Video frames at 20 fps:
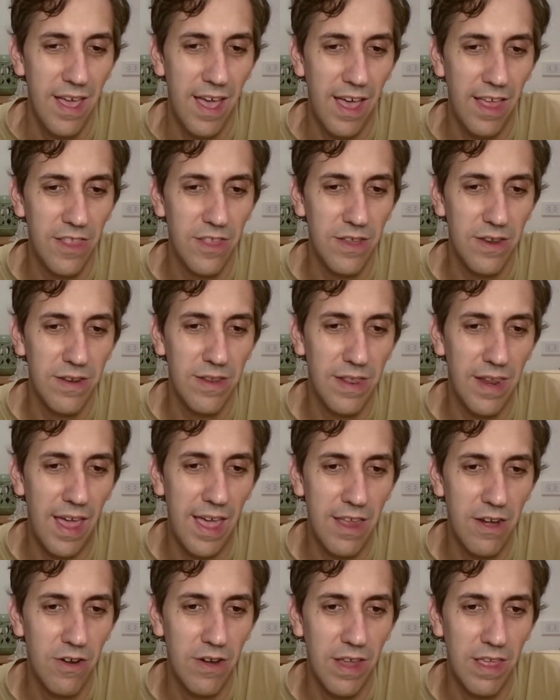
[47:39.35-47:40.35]
and the
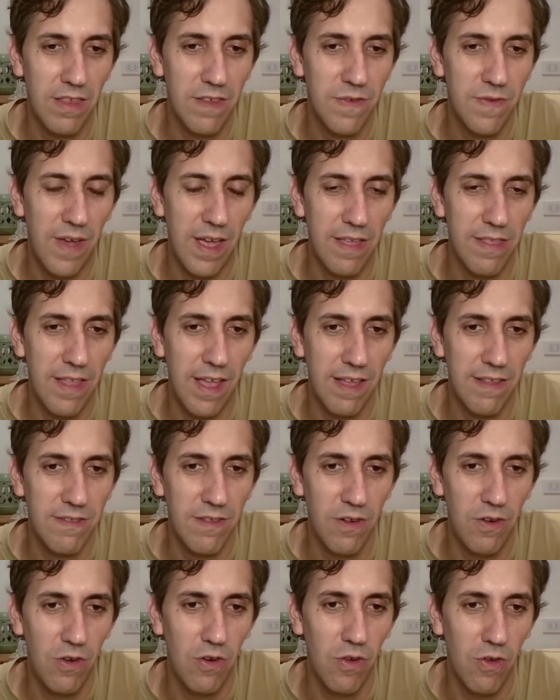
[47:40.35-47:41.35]
knight on h5
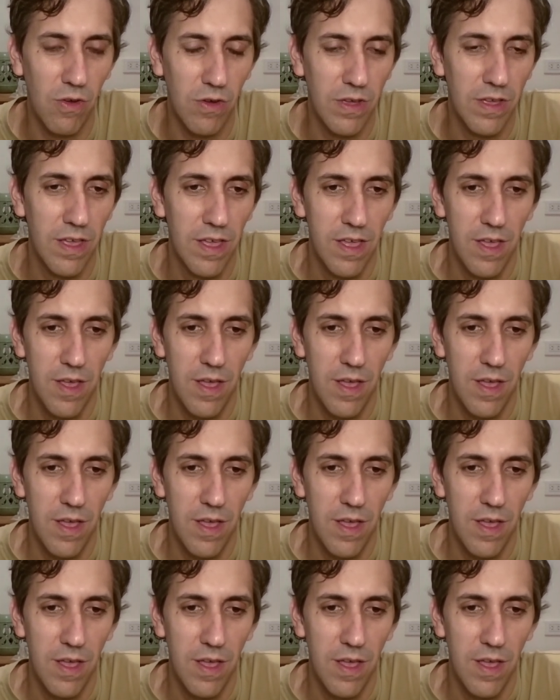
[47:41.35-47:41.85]
doesn't look